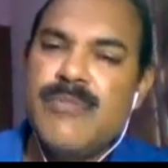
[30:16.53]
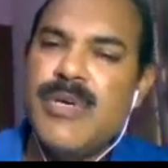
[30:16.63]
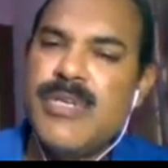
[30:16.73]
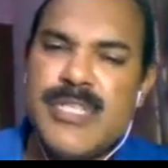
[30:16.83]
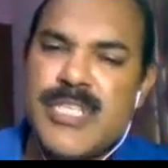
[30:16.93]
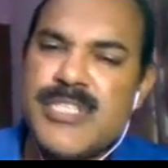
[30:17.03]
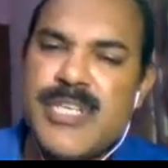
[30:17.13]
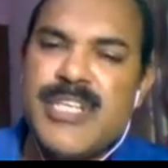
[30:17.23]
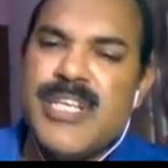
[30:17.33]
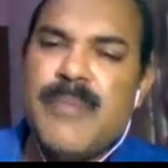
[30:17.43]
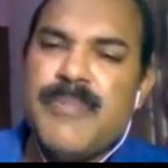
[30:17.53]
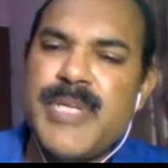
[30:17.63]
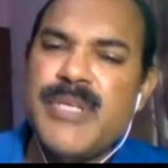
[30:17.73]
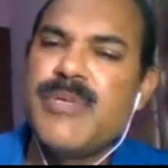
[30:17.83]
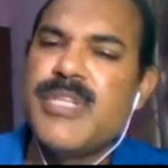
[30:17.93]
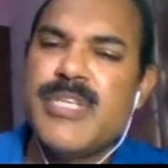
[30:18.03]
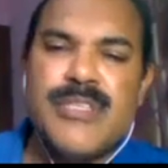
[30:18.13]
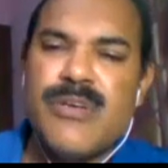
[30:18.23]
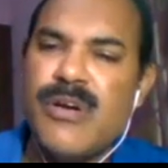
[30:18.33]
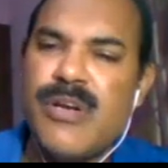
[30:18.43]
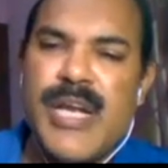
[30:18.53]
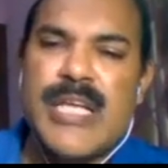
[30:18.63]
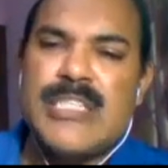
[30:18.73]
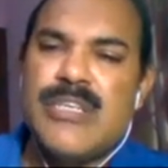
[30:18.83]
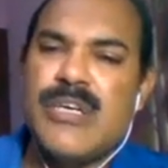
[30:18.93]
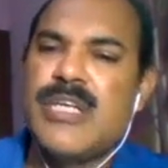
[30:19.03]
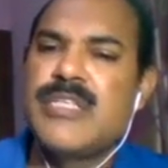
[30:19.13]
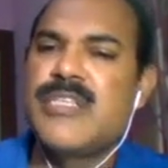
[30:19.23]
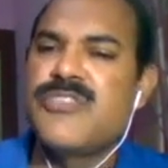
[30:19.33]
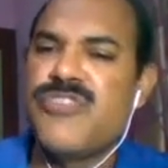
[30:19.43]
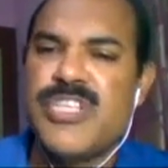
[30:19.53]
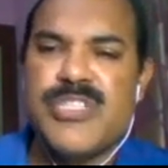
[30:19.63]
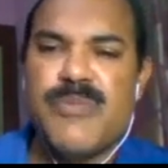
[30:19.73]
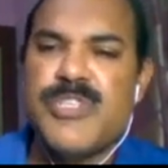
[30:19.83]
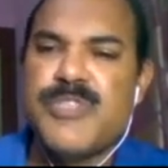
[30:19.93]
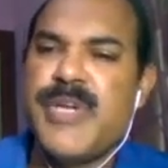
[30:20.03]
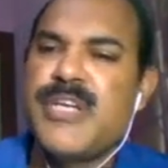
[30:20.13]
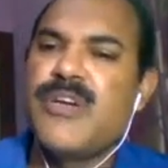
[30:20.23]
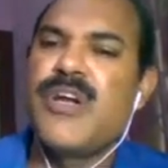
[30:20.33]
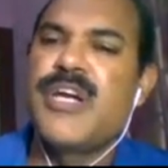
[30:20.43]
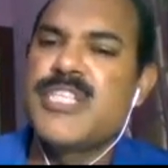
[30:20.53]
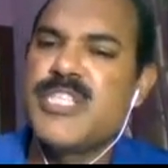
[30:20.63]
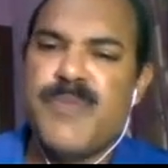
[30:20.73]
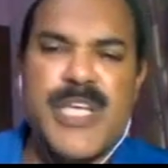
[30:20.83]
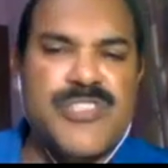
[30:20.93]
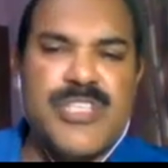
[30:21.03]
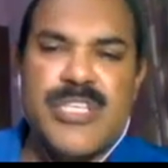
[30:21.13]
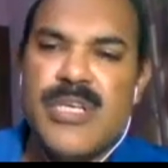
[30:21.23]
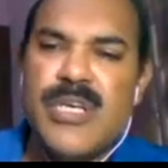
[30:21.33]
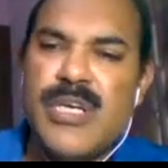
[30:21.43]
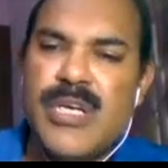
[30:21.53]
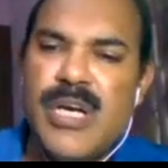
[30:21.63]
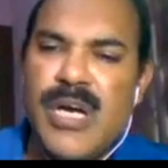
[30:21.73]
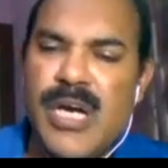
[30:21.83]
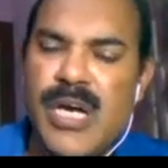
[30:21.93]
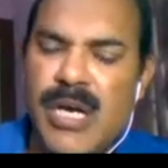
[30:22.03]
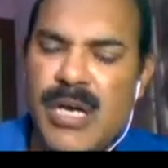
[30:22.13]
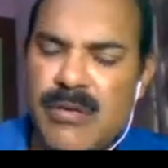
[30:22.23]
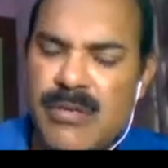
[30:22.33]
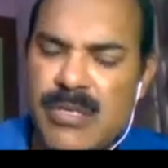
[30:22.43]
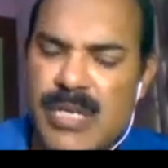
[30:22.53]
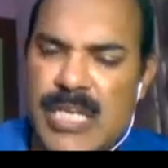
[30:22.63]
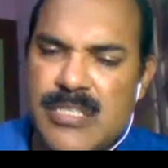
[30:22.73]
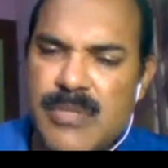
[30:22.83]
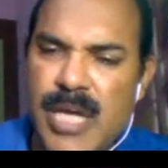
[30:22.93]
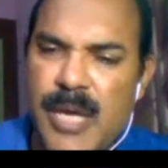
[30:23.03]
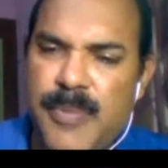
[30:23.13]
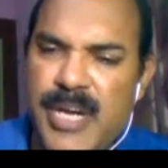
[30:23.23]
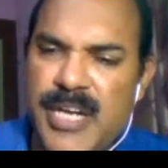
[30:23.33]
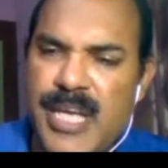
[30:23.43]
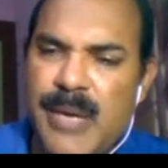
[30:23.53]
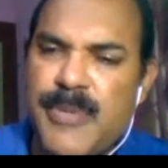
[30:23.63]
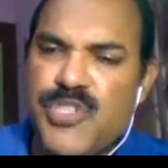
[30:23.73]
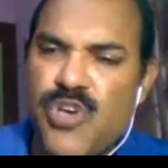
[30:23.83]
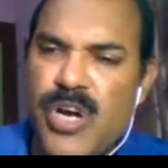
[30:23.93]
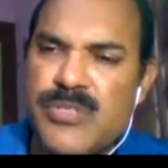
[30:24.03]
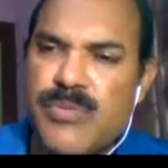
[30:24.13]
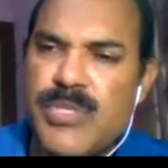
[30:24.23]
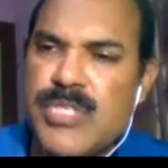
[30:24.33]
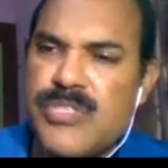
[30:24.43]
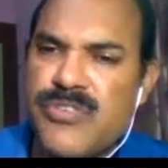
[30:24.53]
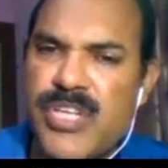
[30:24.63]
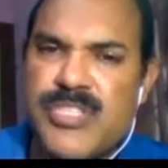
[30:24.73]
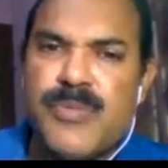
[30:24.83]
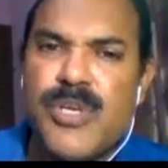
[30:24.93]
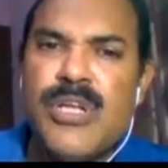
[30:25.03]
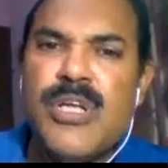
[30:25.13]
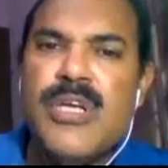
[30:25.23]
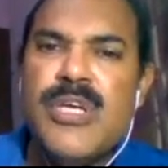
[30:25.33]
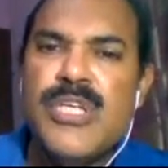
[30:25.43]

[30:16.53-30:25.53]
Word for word: whether it is a skin grafting, whether it is a contracture, it is stretchable splint, or it is spastic uh, contracture of the IP and DIP joints, which is stretchable.